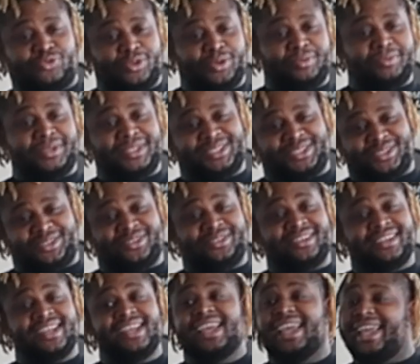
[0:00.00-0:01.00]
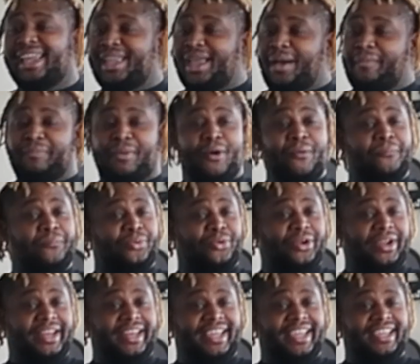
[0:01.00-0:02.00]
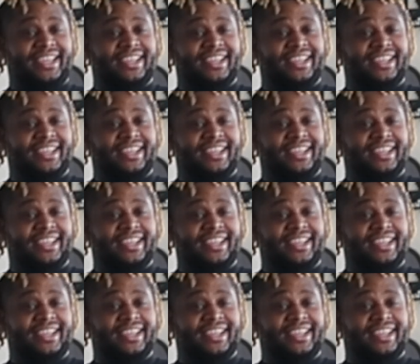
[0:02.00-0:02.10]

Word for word: funny, so and y'all both pretty.